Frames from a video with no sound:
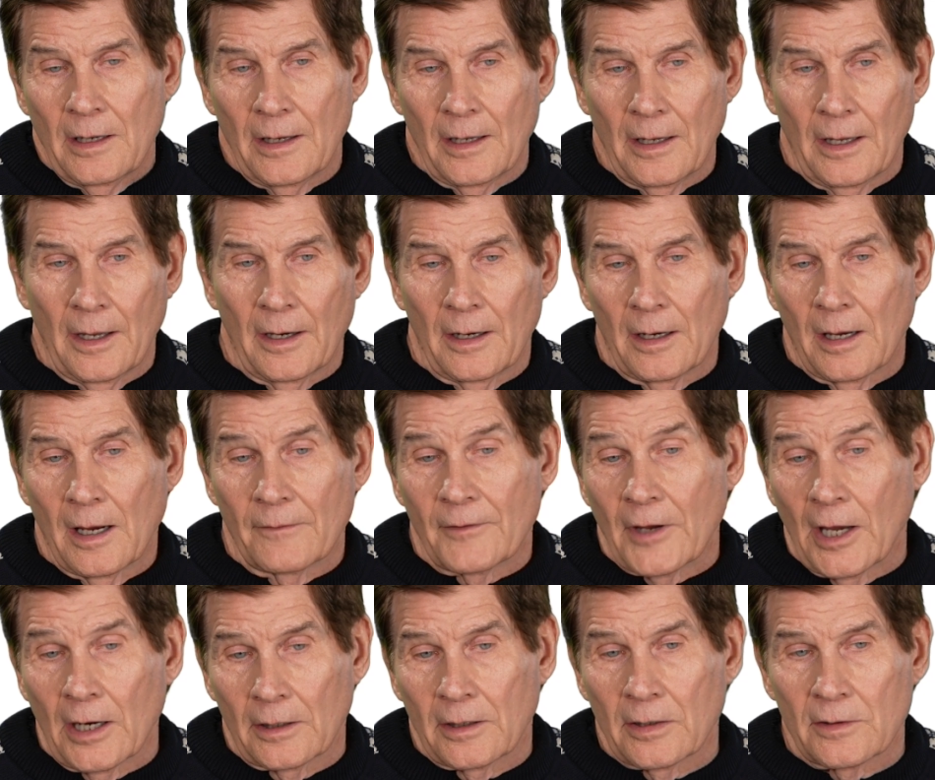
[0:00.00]
and I've
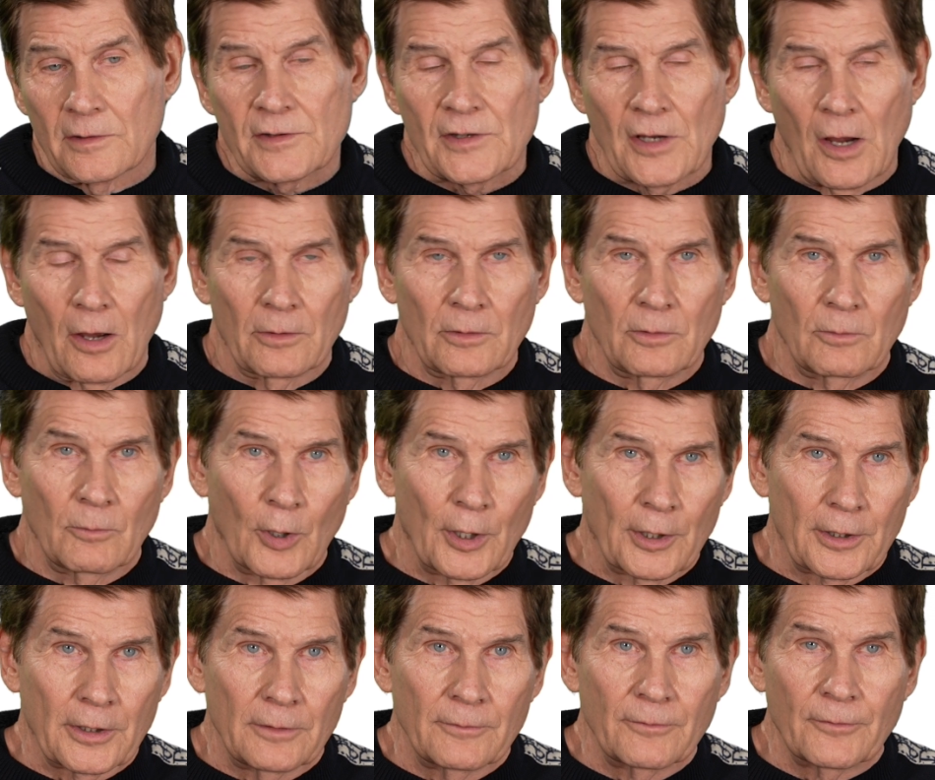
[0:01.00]
got a consultant
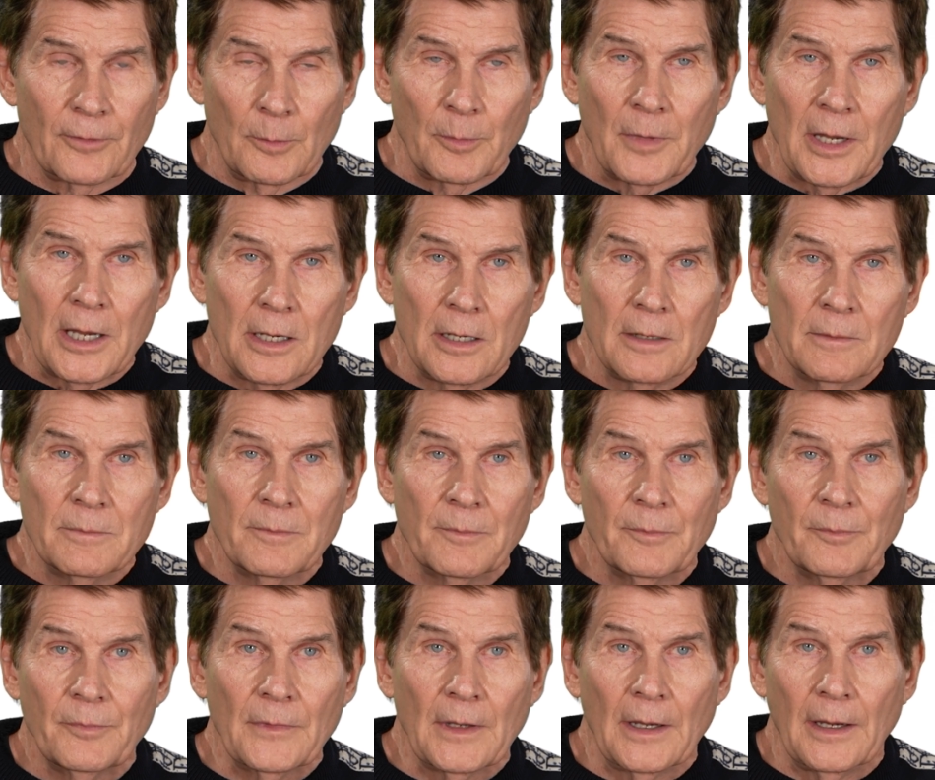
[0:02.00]
working for me
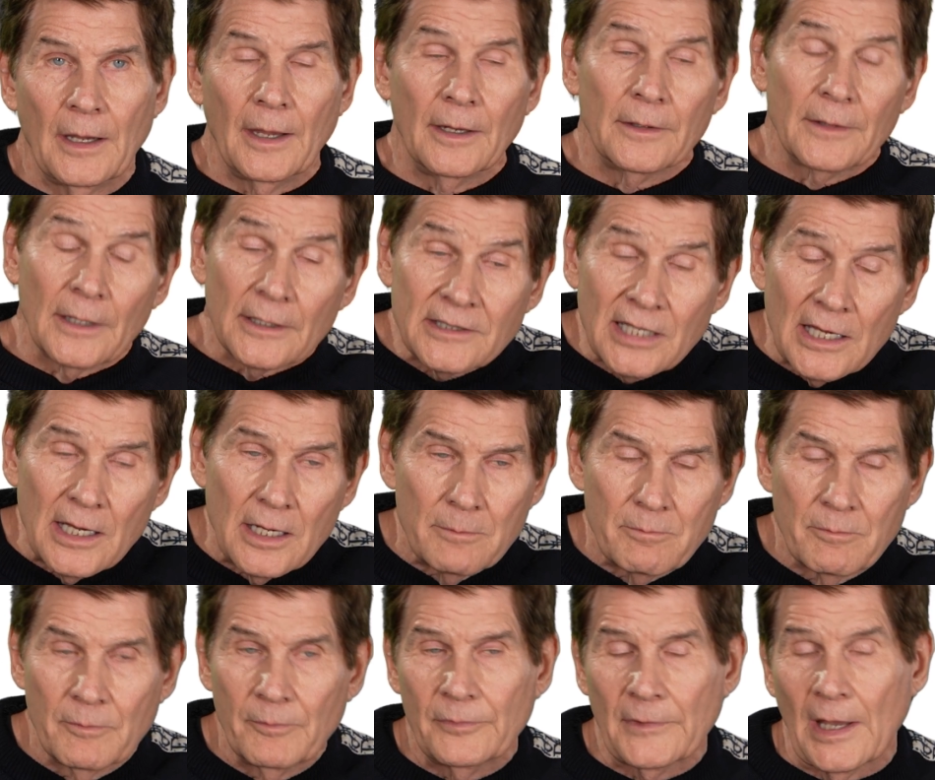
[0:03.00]
and the
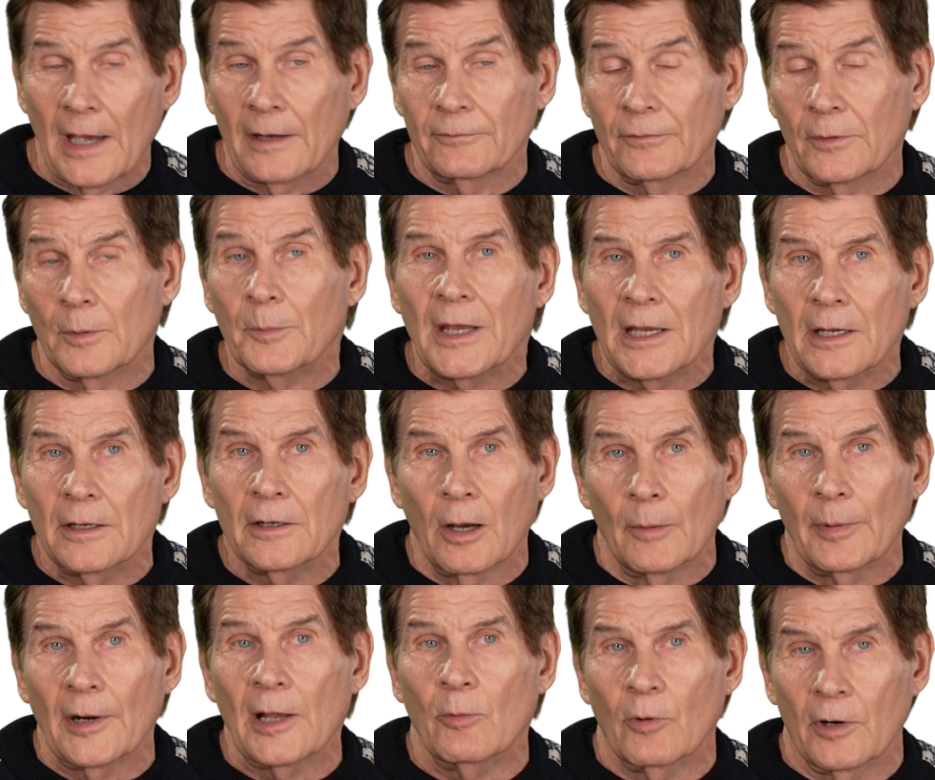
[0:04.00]
team, not for me.
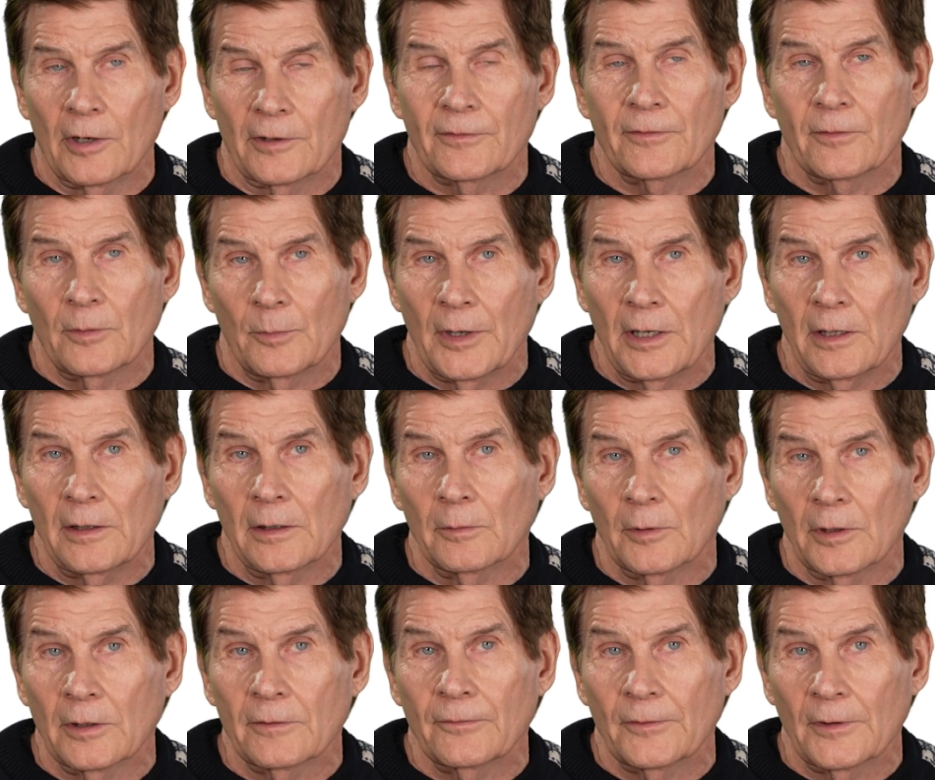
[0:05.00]
Nobody works for me, they
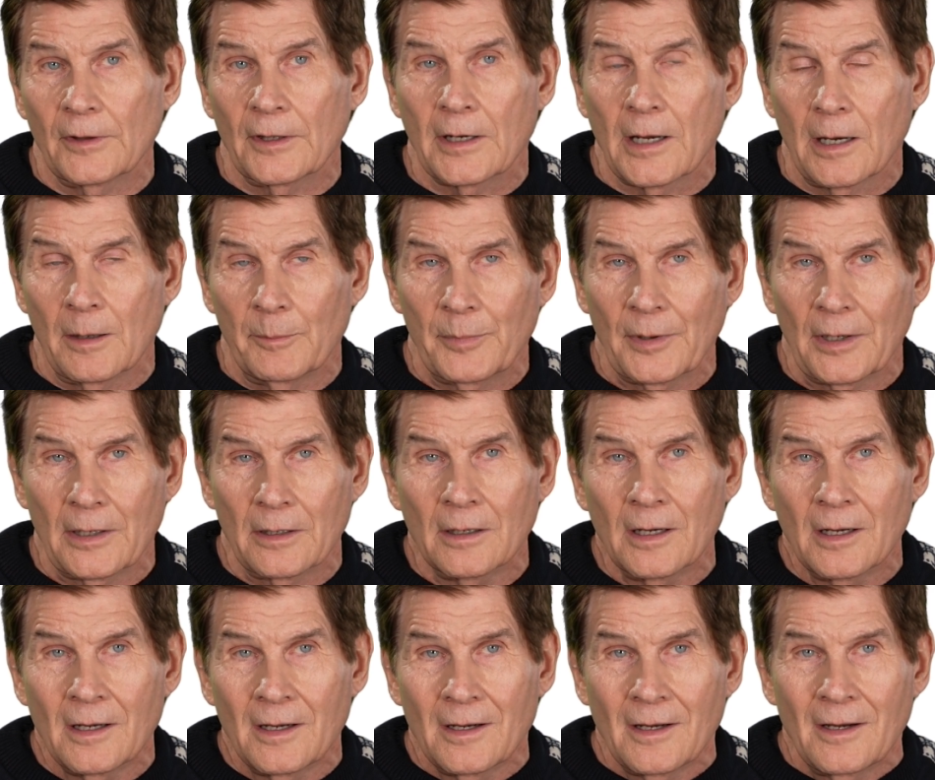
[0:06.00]
work for the company.
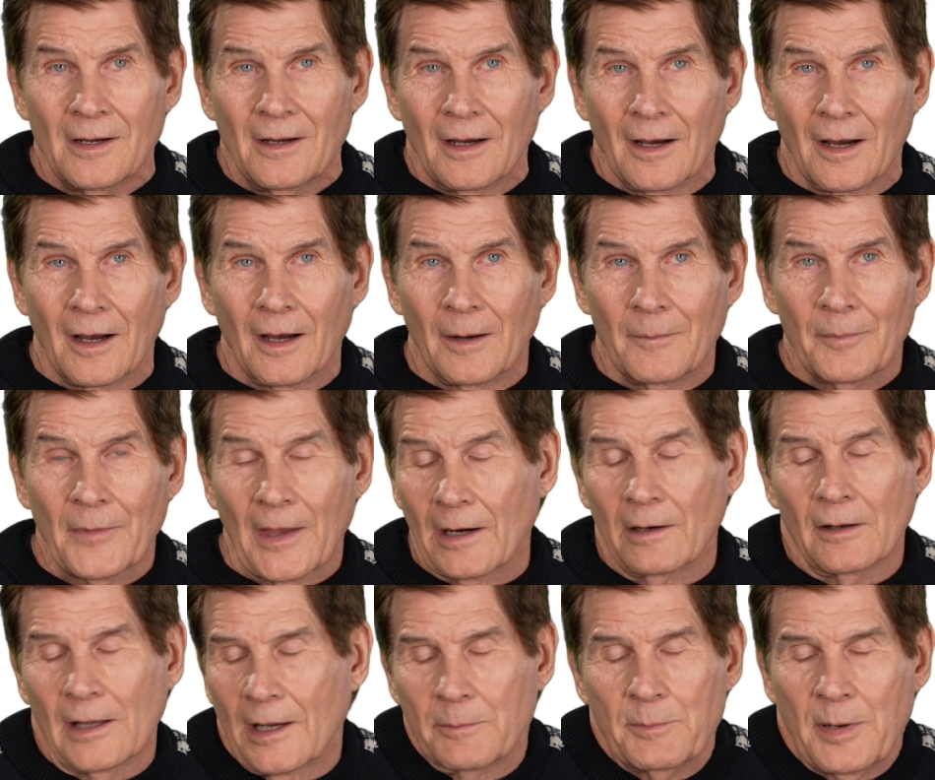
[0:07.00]
Uh, I
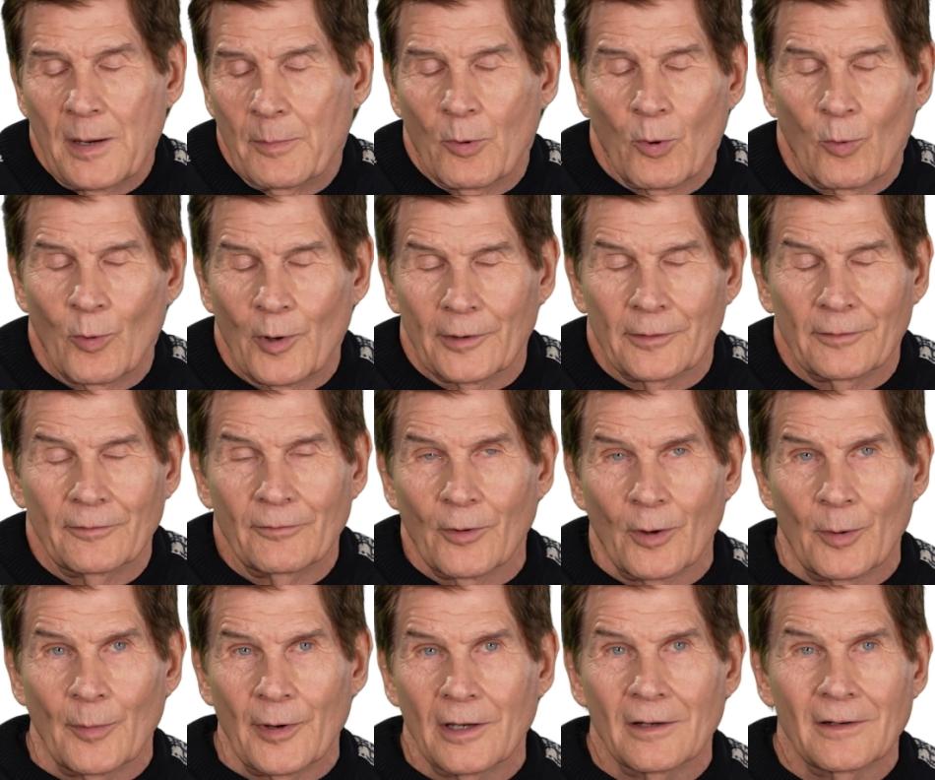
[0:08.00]
don't like people working
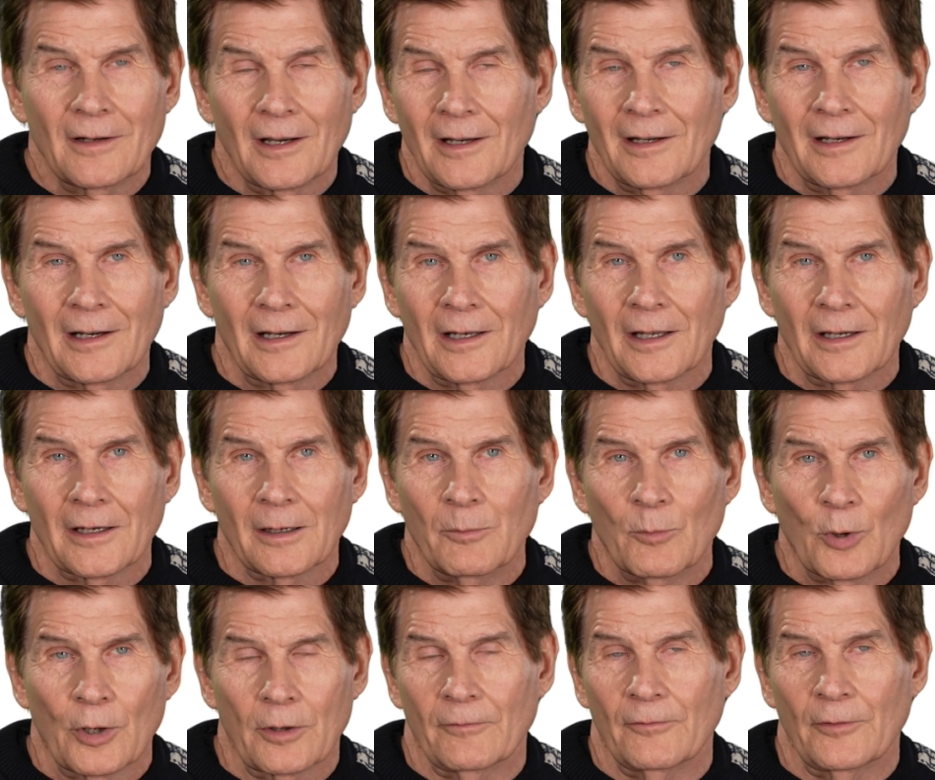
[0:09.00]
for me, I, I like them
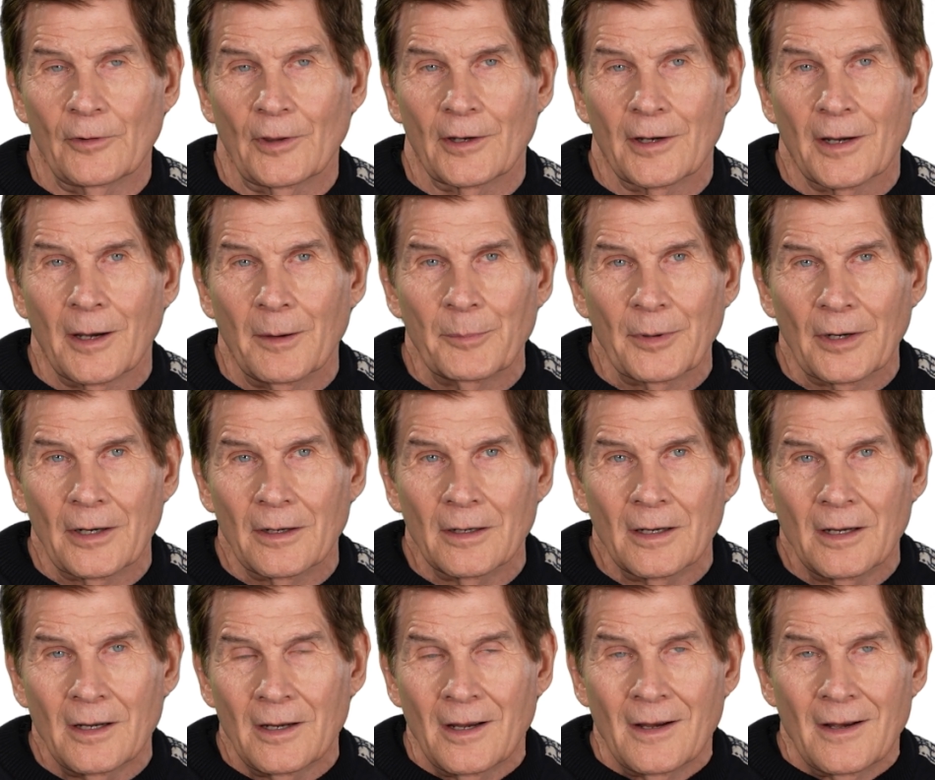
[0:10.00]
working for the company.
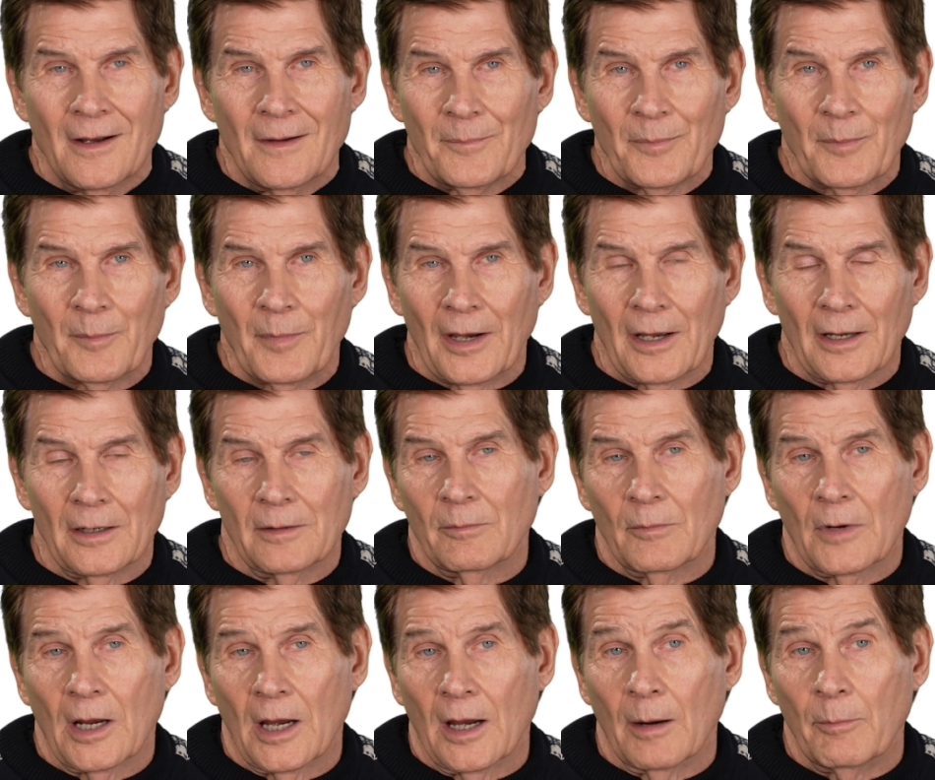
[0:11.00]
But
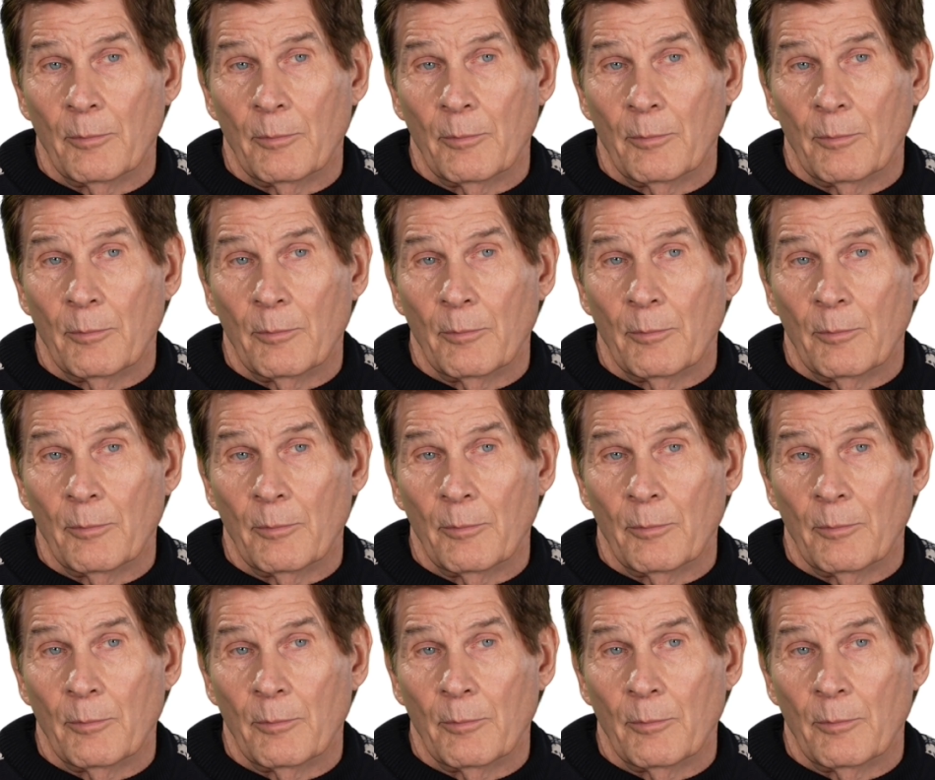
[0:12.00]
uh,